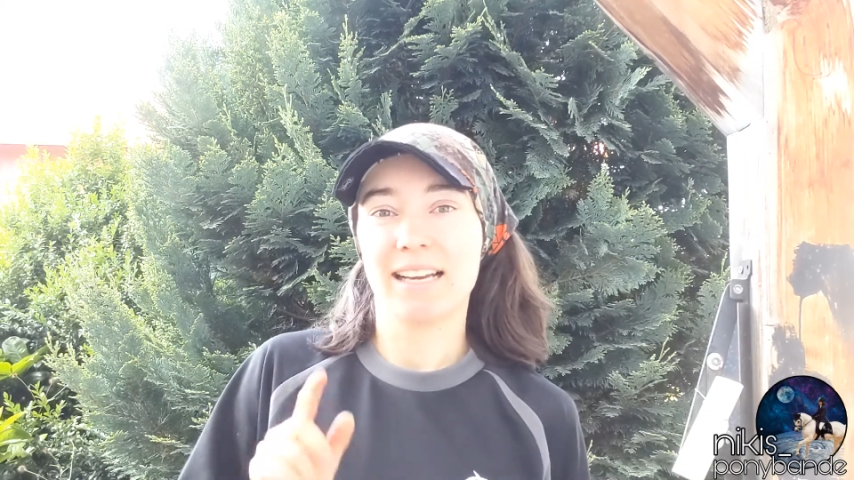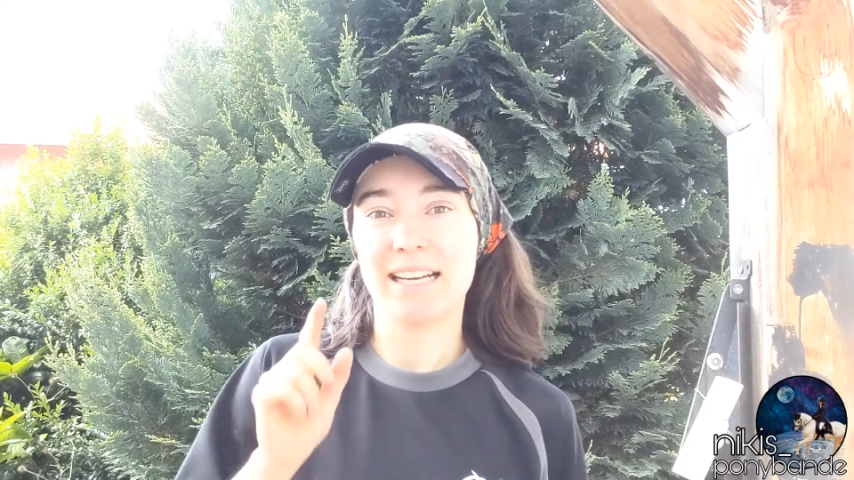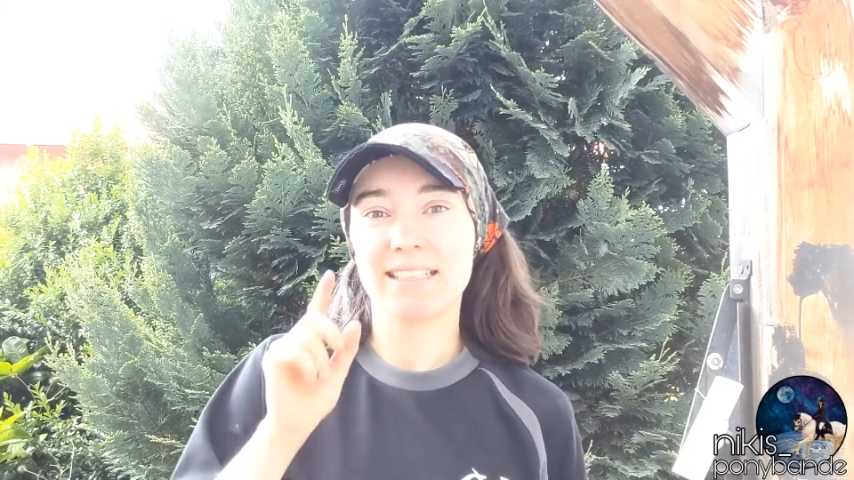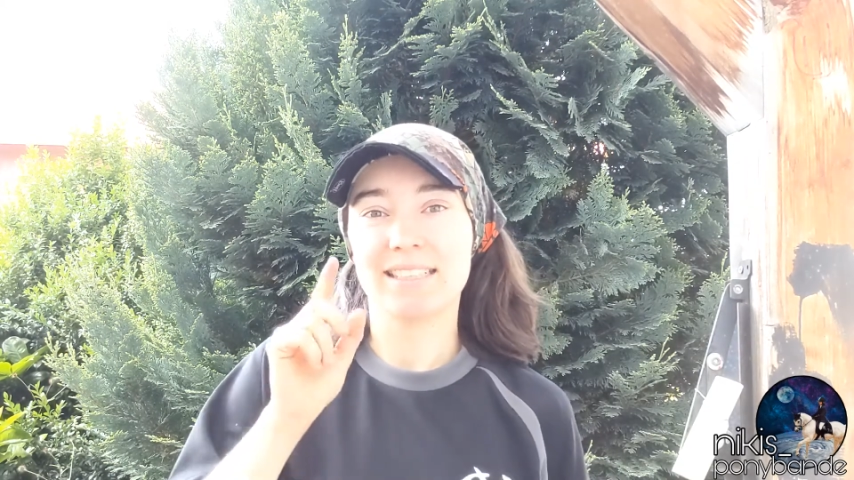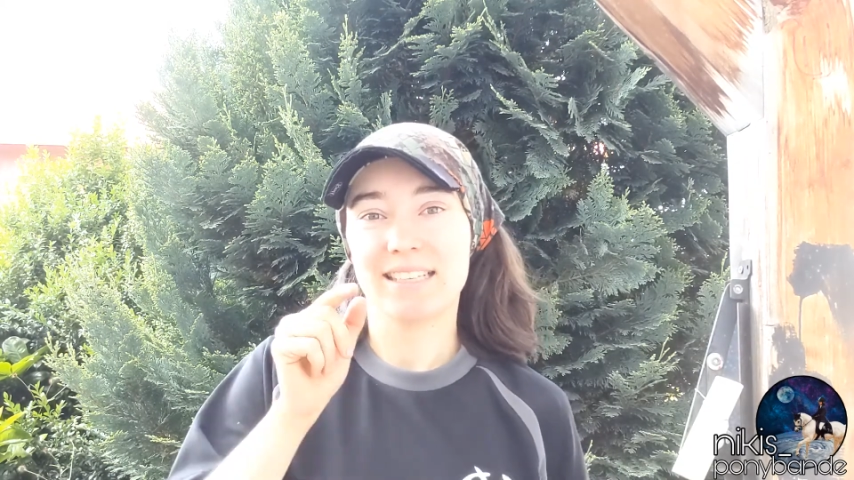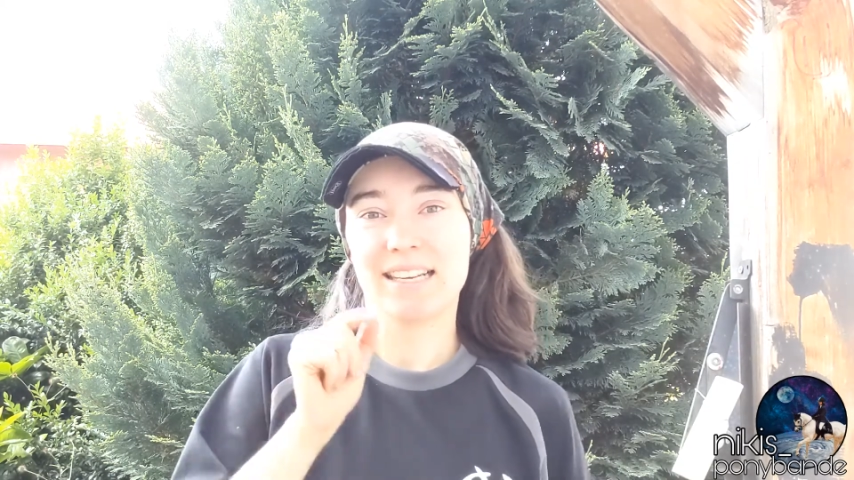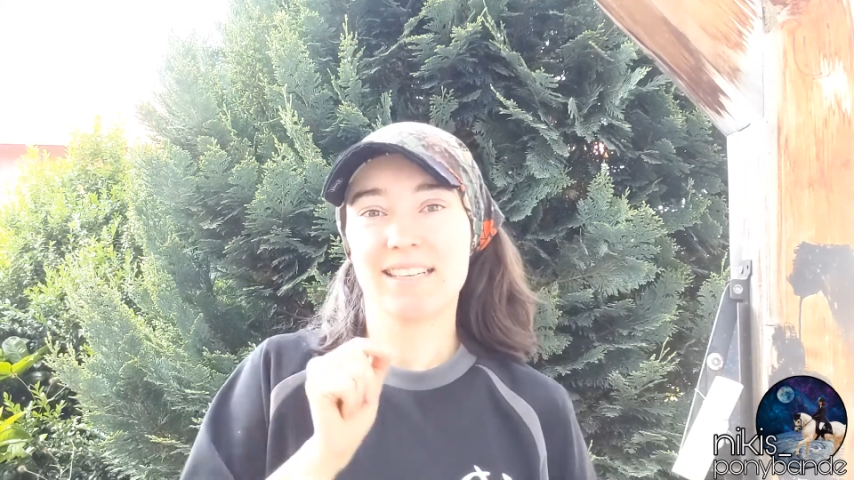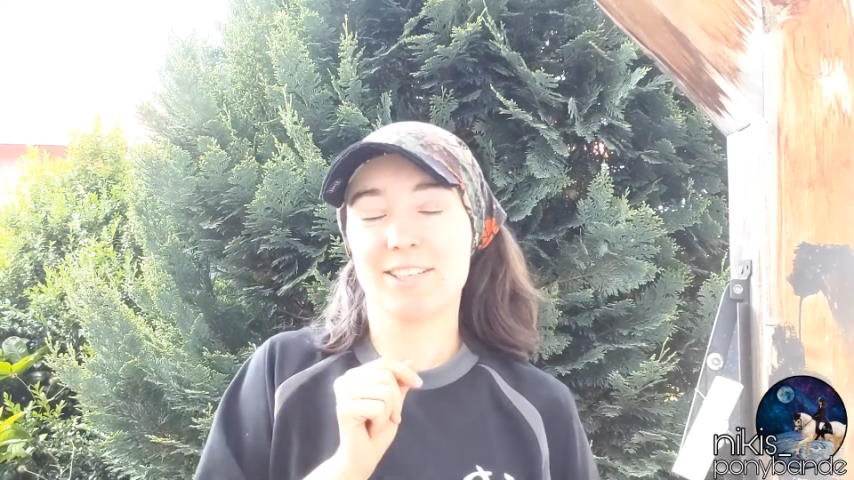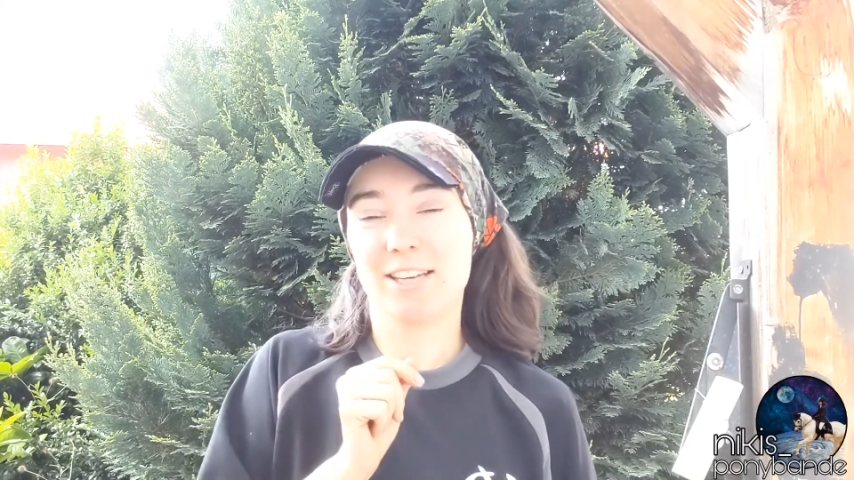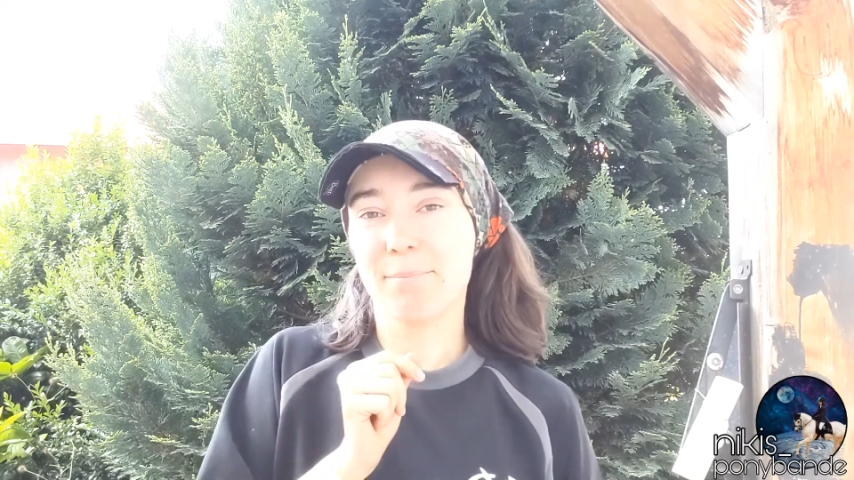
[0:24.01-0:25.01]
and
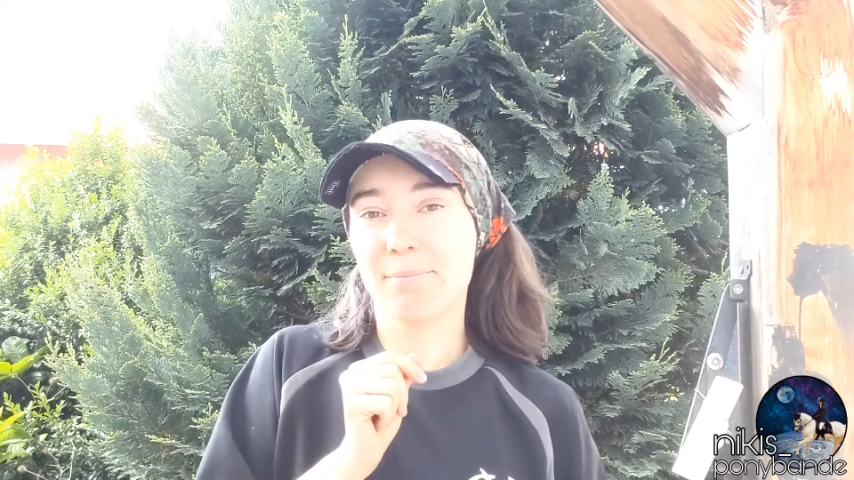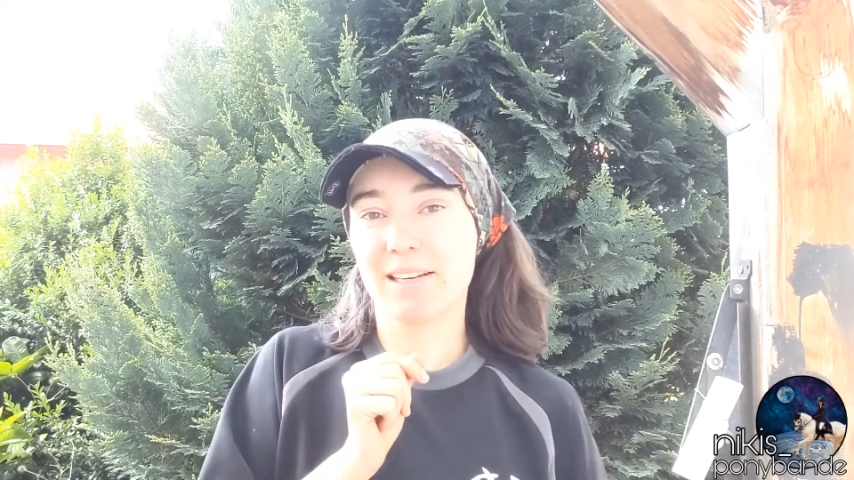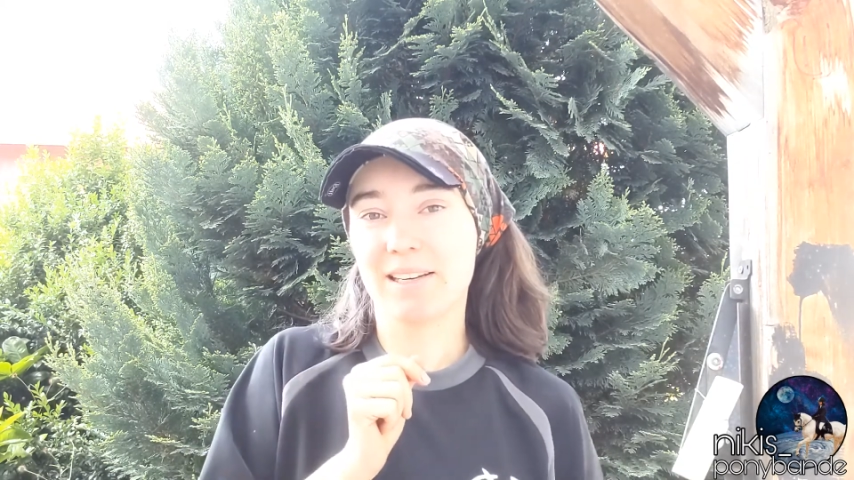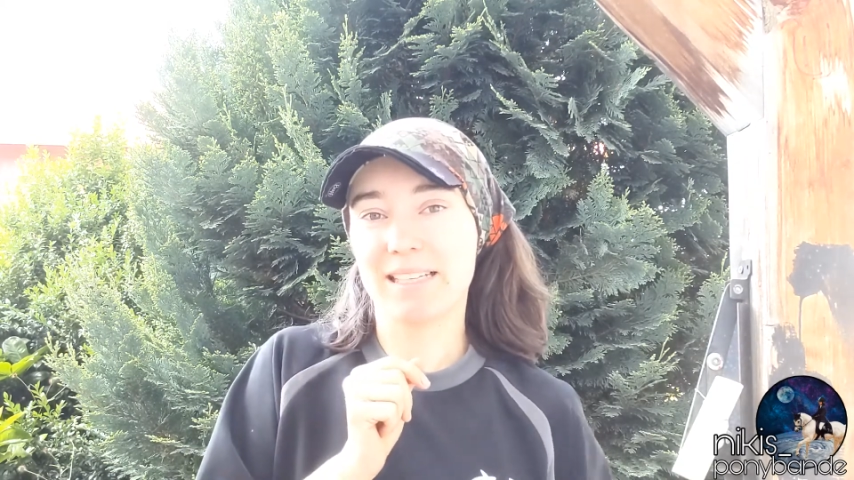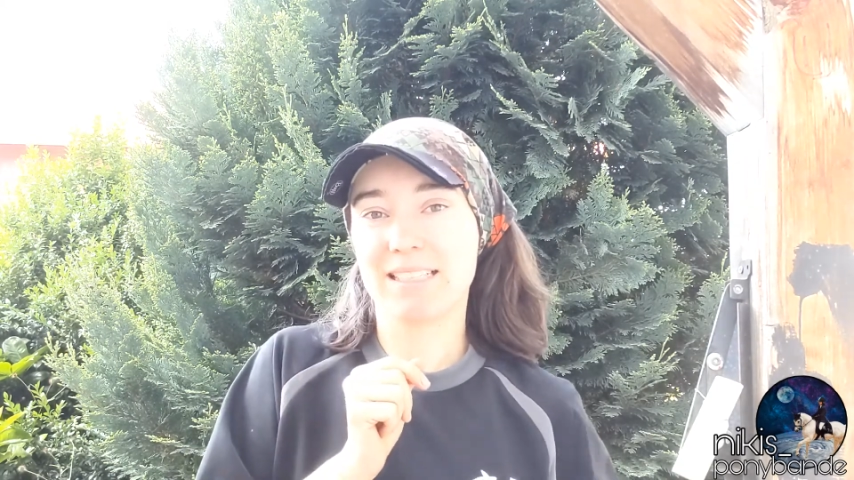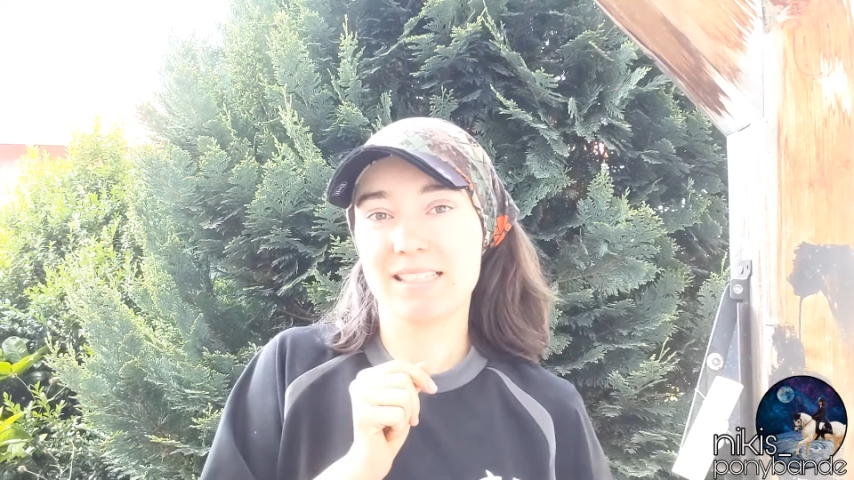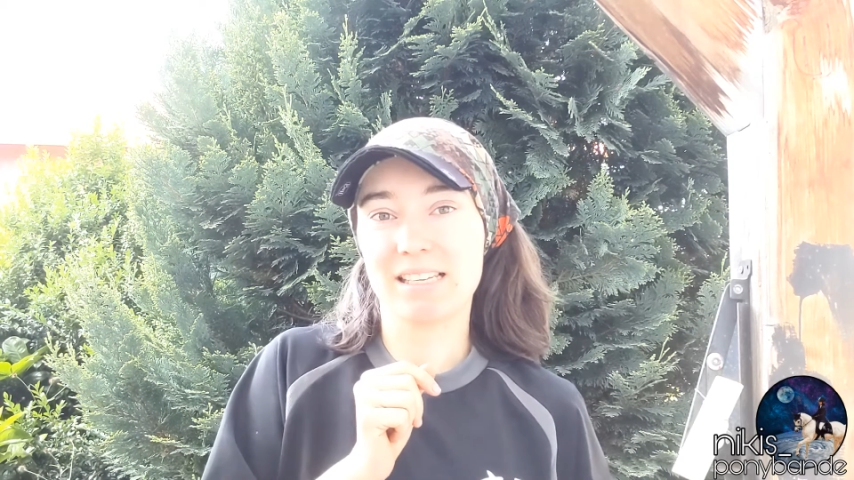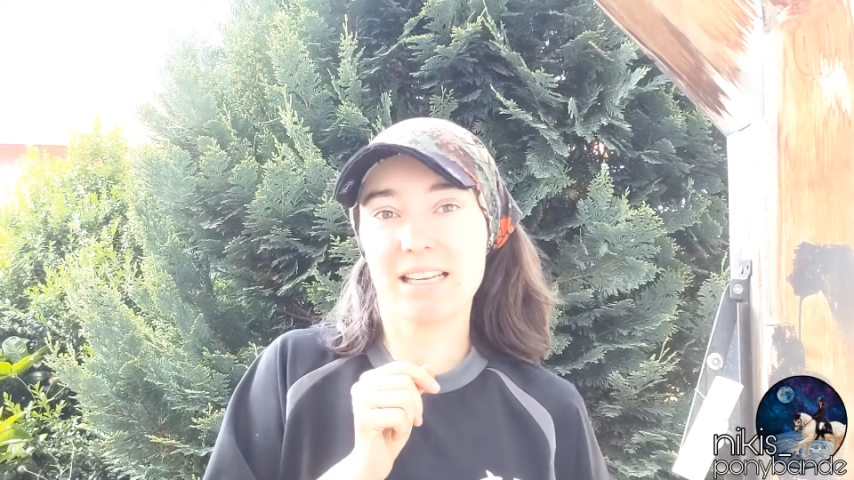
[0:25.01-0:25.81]
second jumping lesson.